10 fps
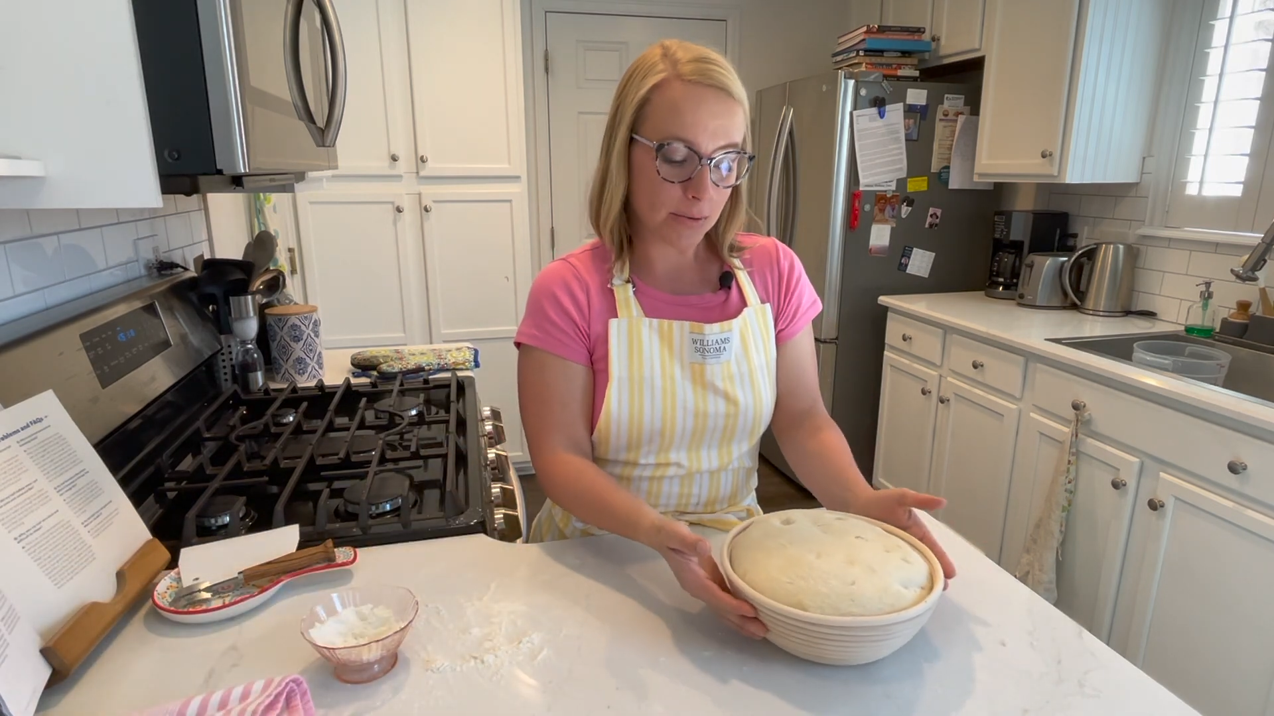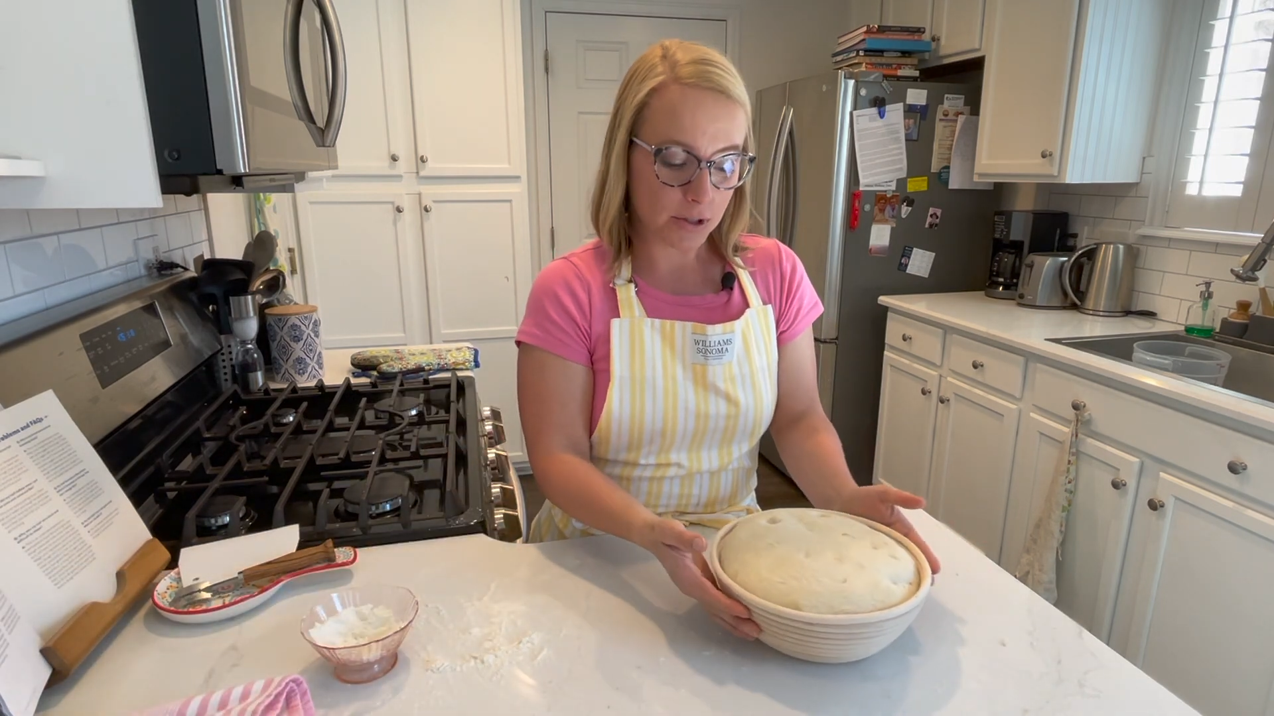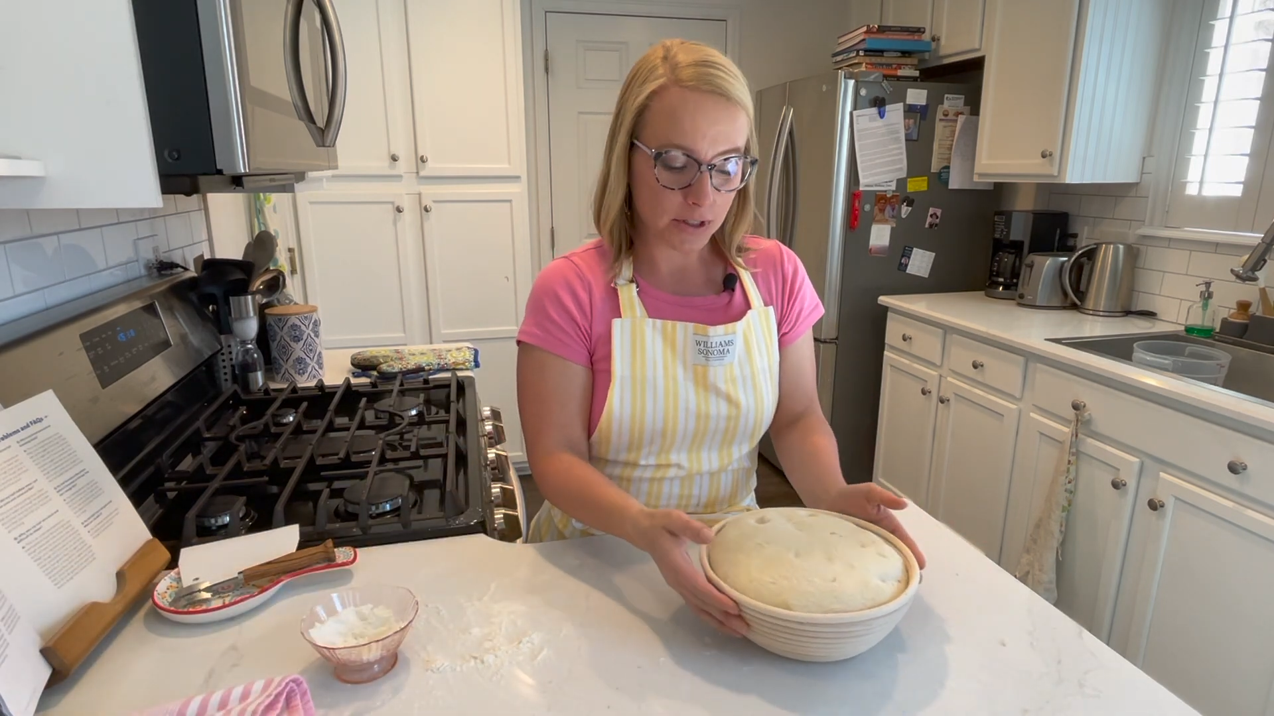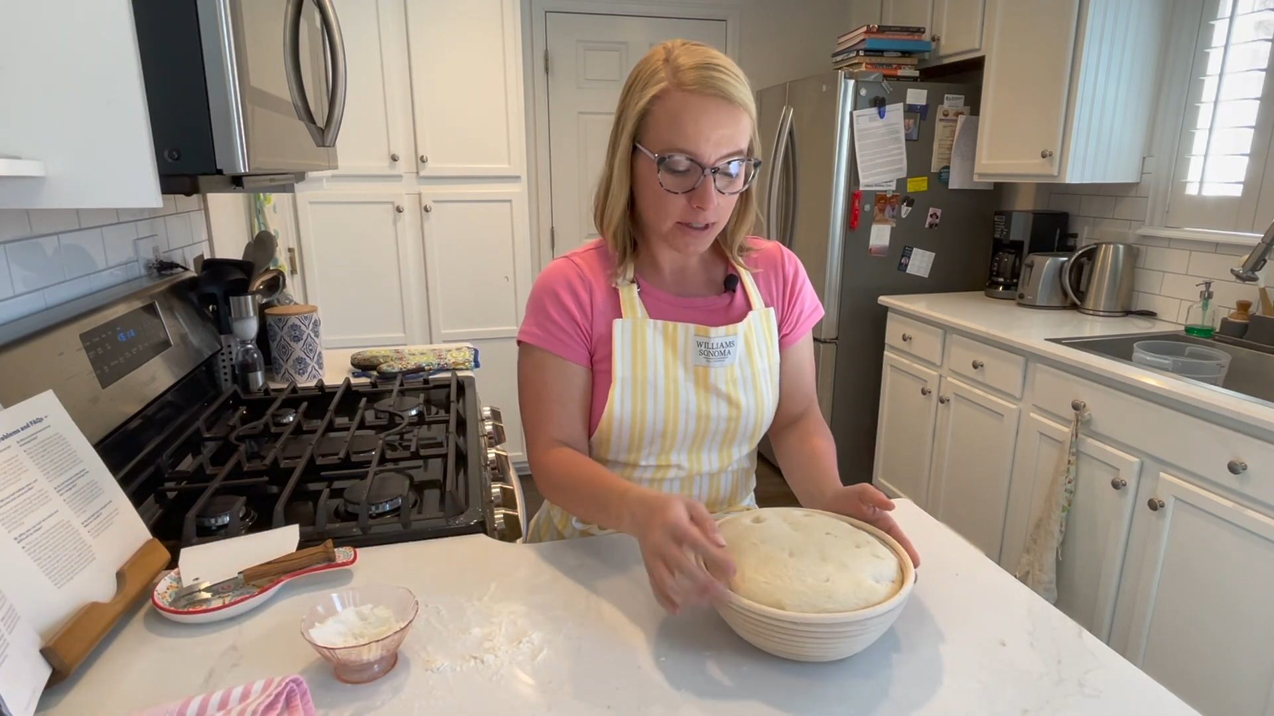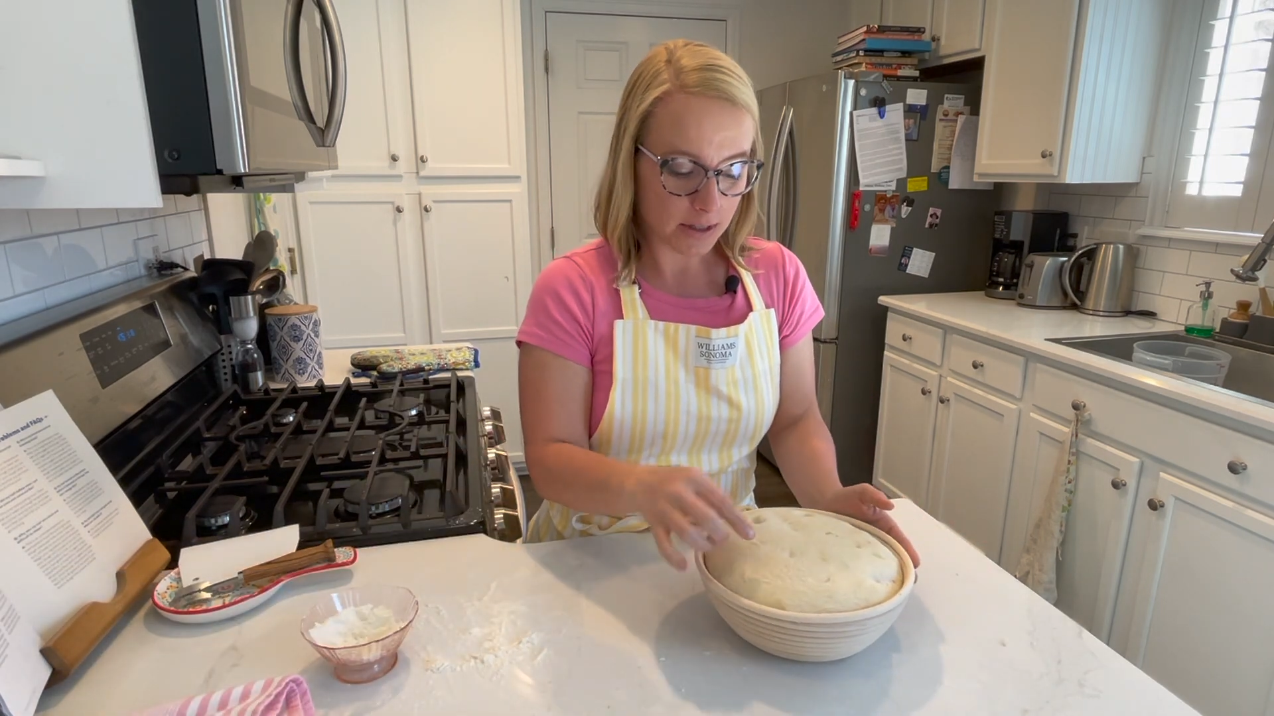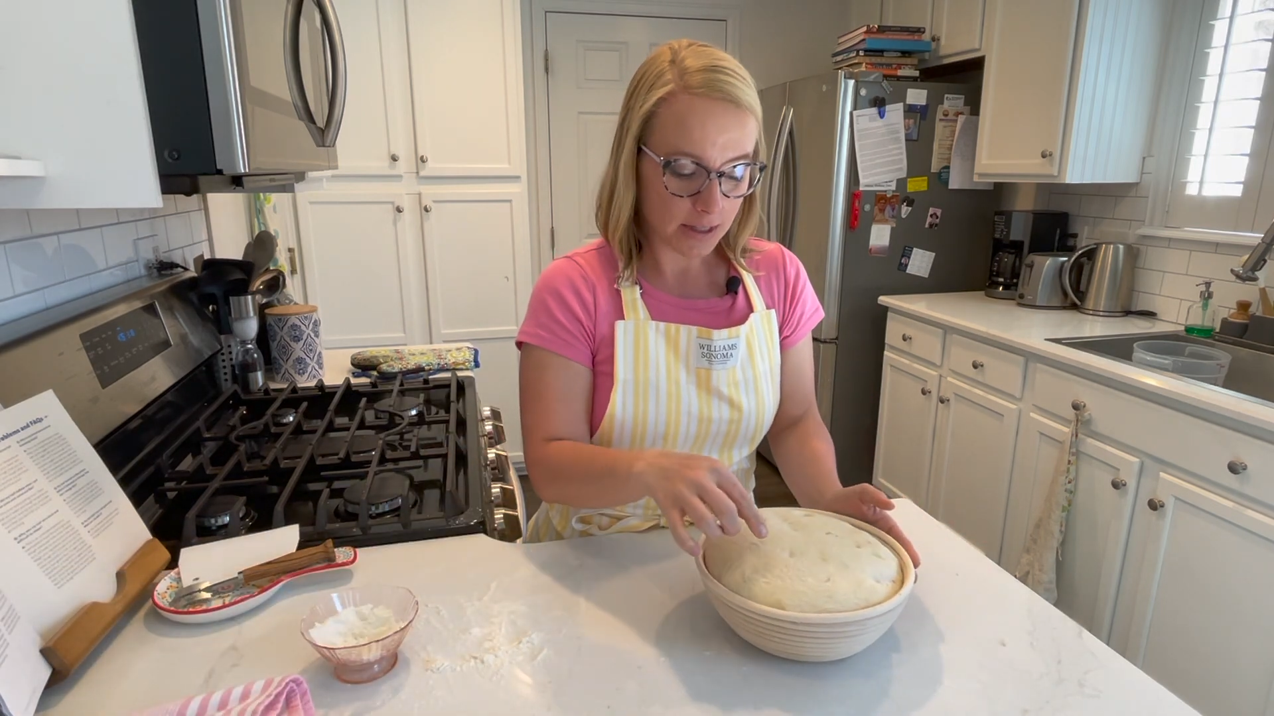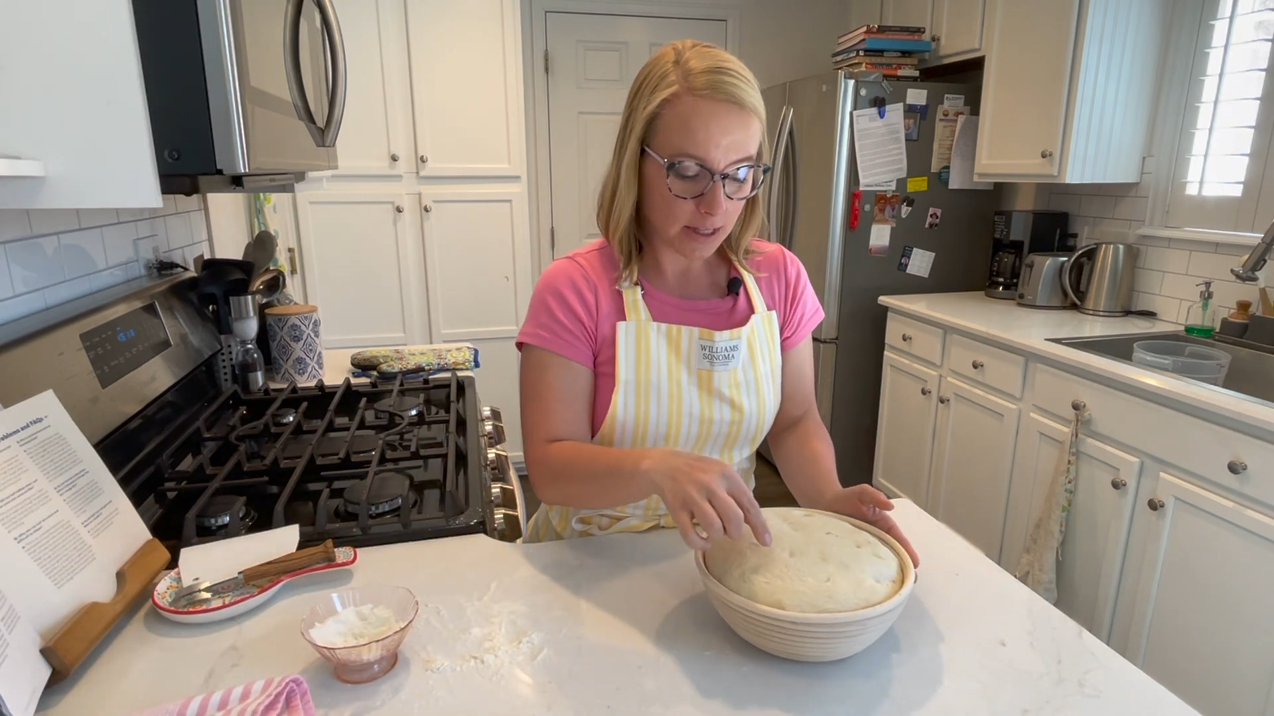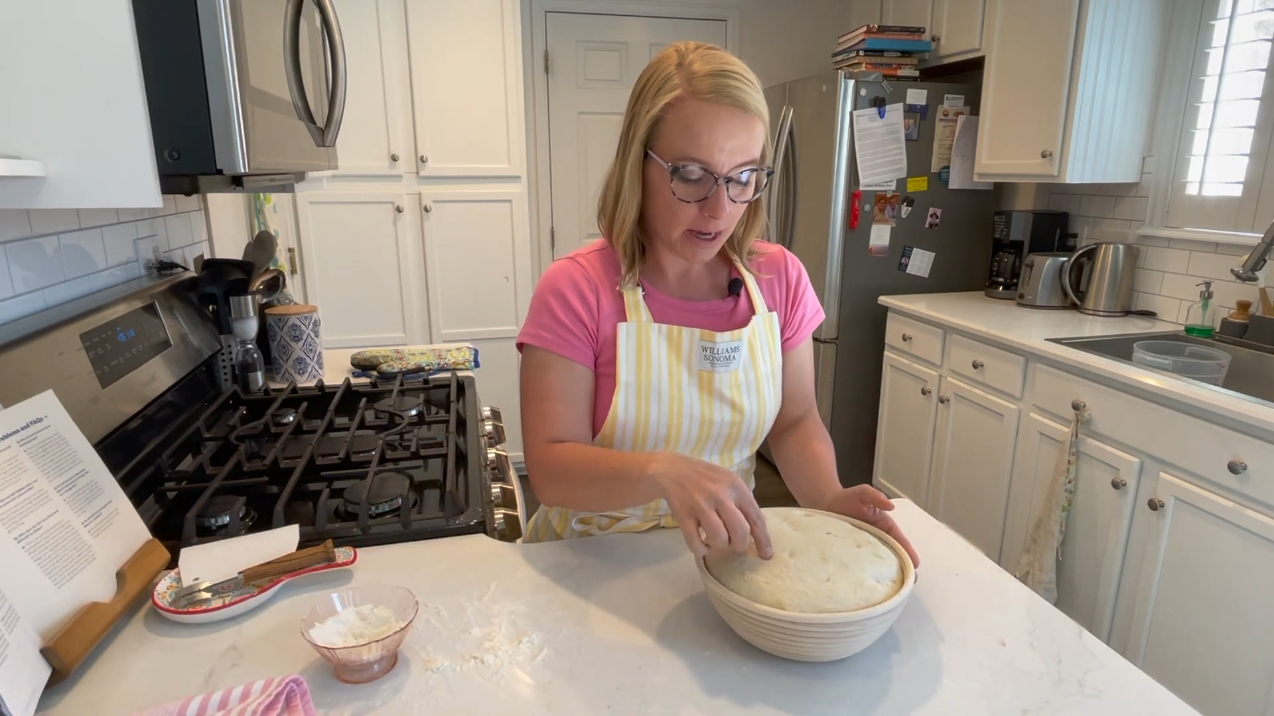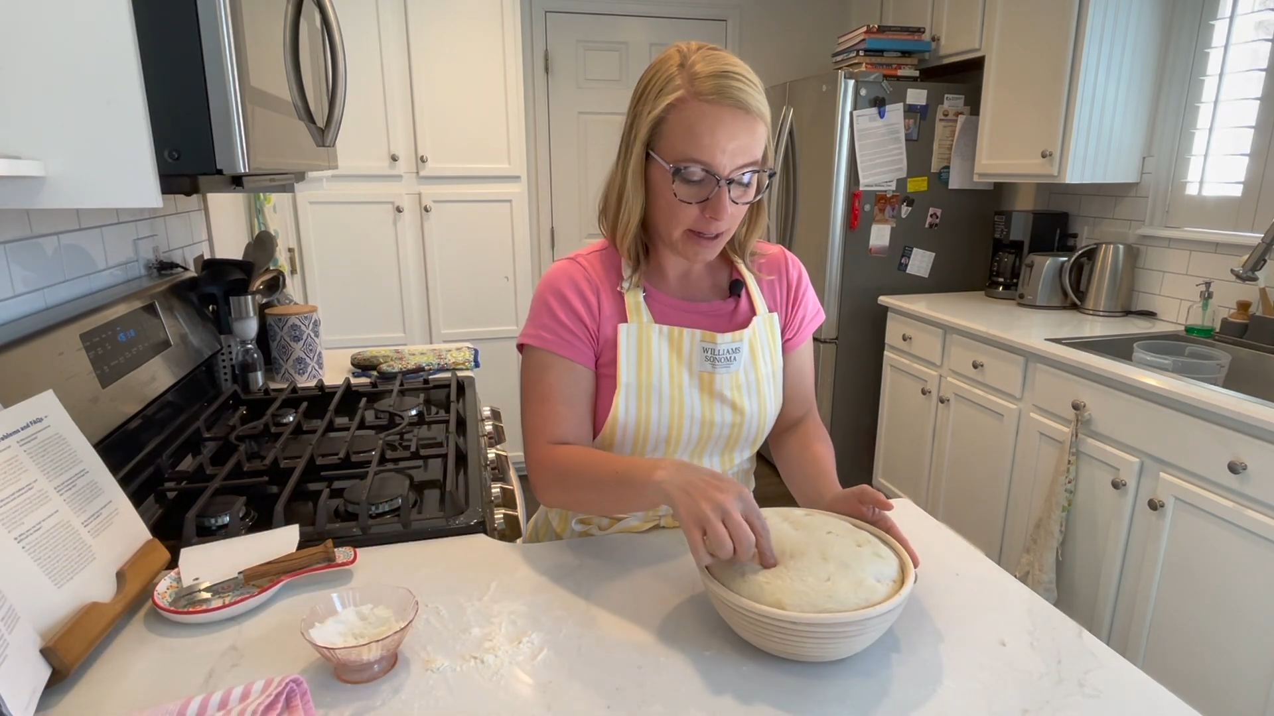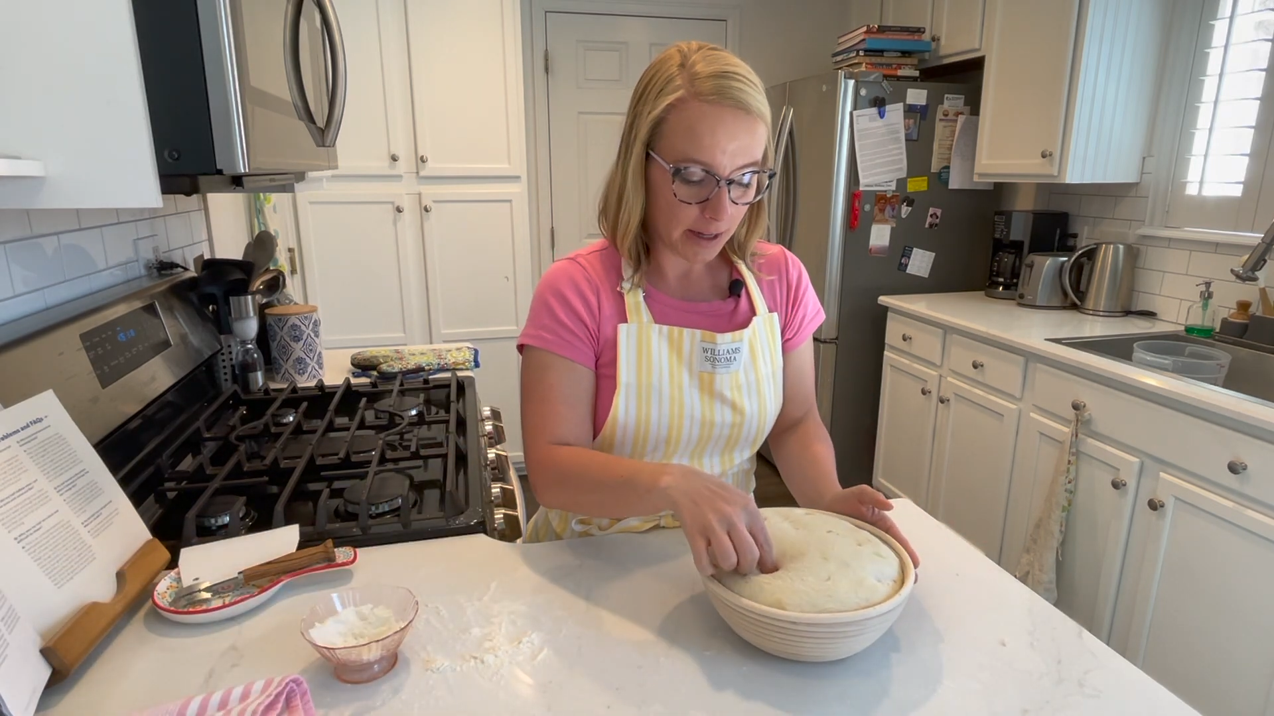which is a good sign.